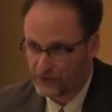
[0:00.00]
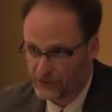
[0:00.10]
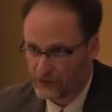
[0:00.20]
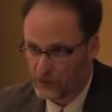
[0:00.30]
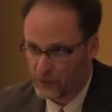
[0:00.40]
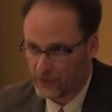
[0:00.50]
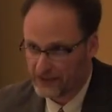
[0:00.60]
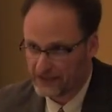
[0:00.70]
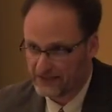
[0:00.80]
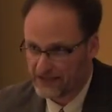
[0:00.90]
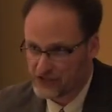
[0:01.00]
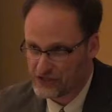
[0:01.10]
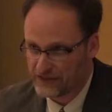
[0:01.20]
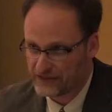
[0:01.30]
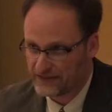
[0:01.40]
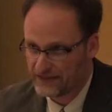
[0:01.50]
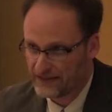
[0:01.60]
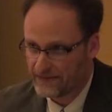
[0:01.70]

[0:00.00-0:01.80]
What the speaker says: political organizations